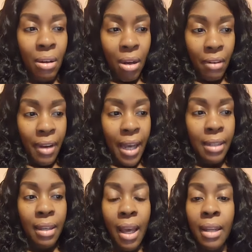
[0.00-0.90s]
alright,
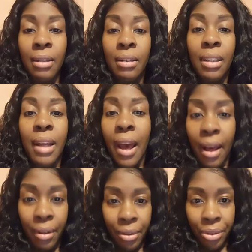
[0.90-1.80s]
and good
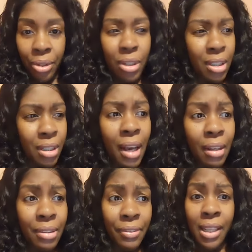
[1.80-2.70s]
health,
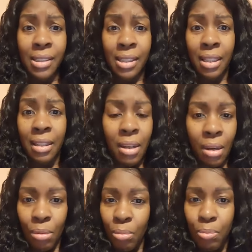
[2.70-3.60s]
vle di,
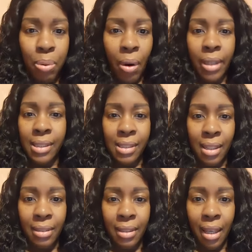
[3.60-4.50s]
bonne
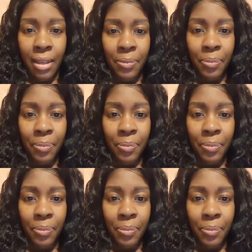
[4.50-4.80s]
santé,